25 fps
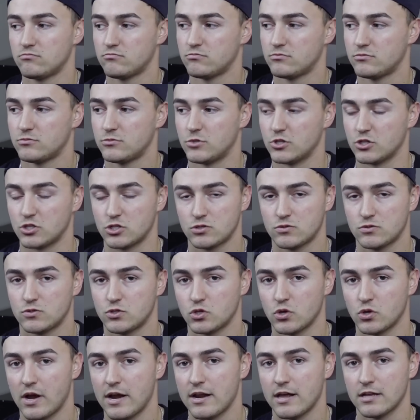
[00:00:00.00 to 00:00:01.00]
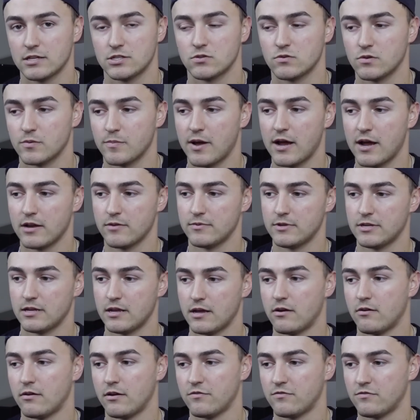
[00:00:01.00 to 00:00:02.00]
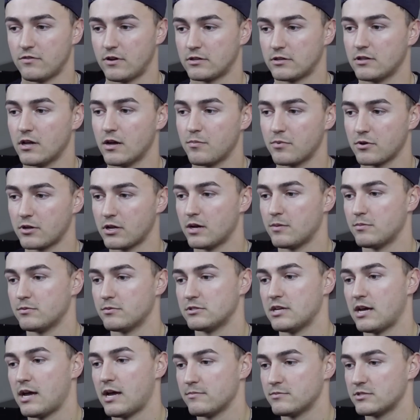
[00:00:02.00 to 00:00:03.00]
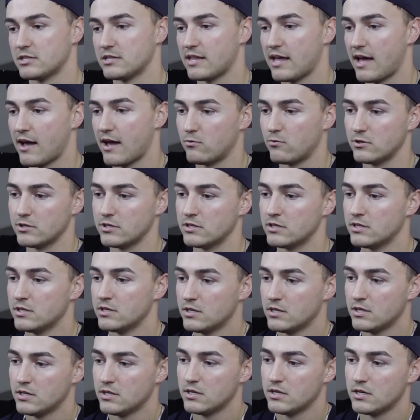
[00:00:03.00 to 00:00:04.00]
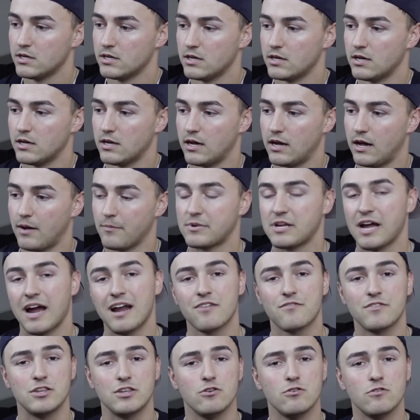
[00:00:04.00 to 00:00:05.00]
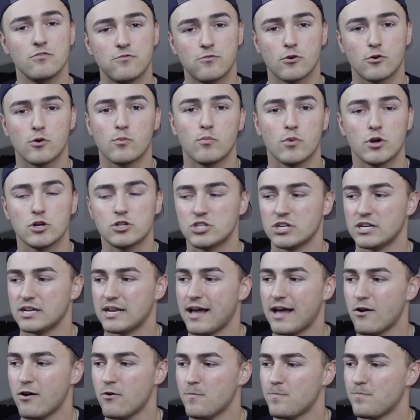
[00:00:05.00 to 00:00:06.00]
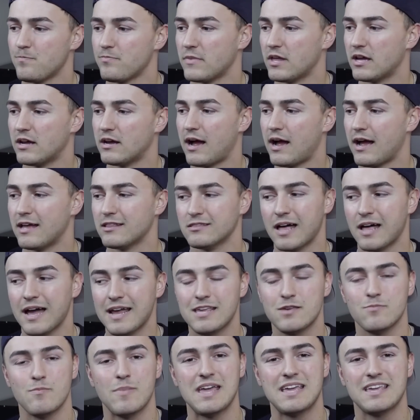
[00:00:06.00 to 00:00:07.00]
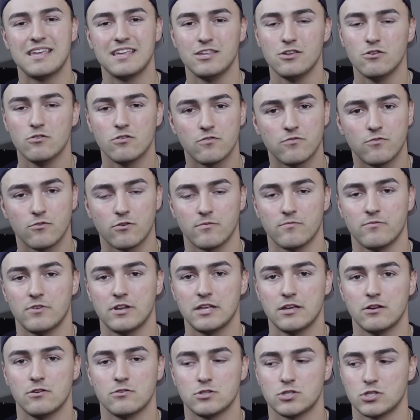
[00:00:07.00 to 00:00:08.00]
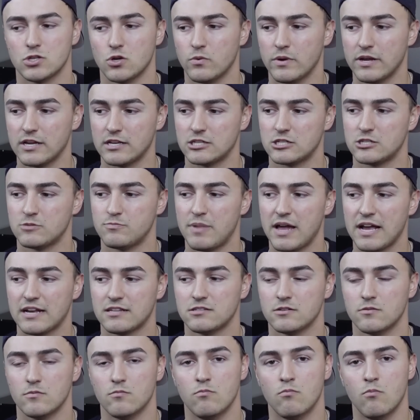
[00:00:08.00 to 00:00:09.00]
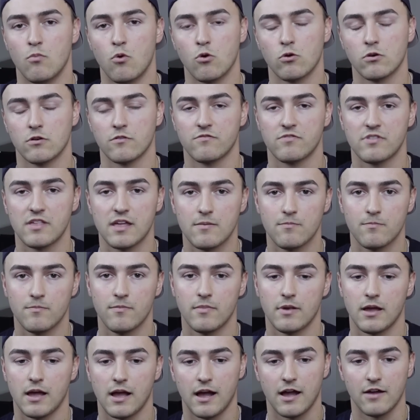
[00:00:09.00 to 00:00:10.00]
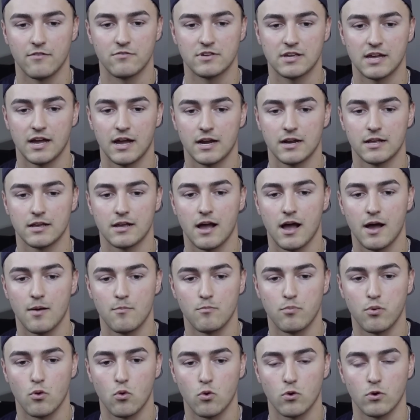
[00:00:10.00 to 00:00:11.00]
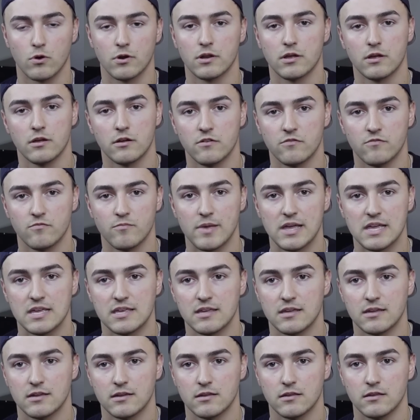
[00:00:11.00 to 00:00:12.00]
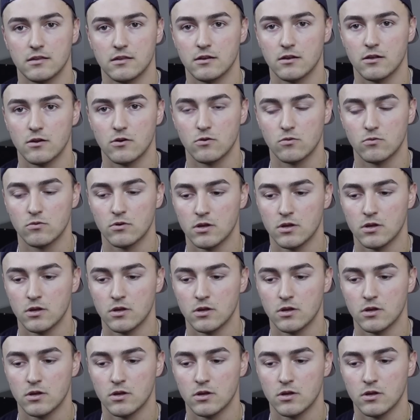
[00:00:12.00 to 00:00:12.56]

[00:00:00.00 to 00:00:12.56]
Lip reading: Just try not to remind me how I fucked up a couple times on that one. I'm kind of a uniform merchant now. I like making uniform videos, so expect more of them. I've kind of got bored of making,